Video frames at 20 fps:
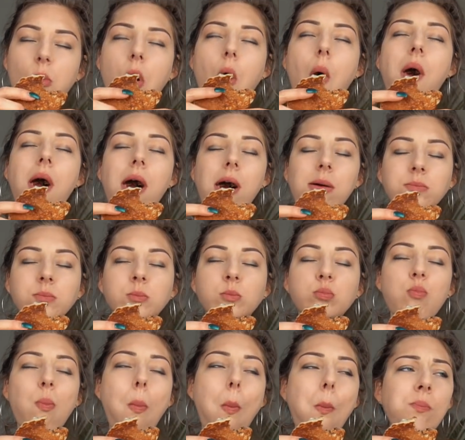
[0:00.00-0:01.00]
Oh yeah.
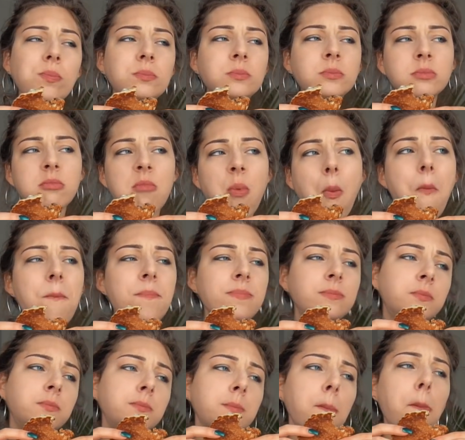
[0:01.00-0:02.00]
Mm-hmm.
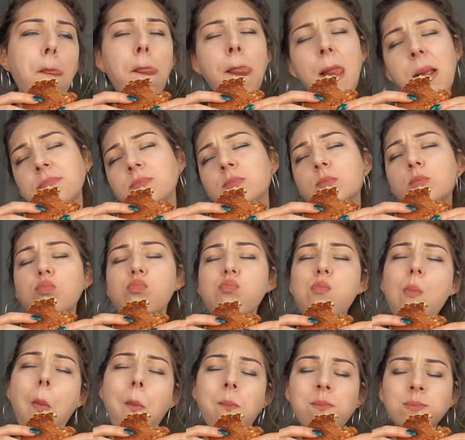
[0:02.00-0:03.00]

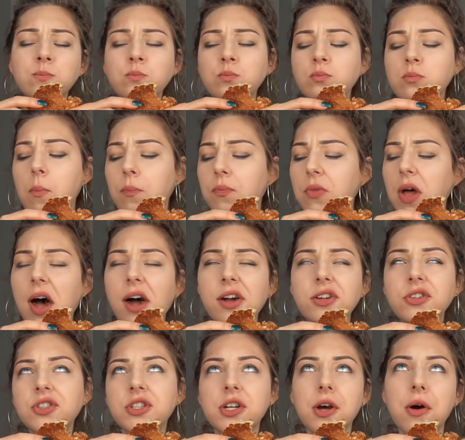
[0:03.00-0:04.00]
Mm-hmm. The
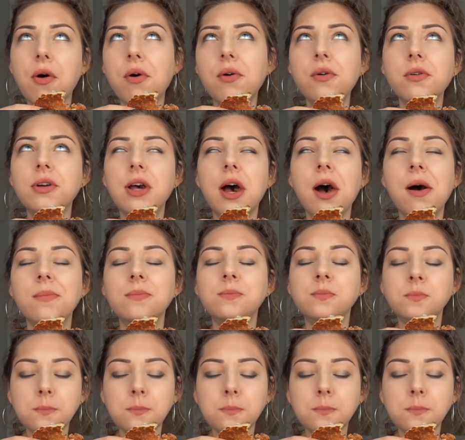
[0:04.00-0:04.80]
icing. Oh yeah.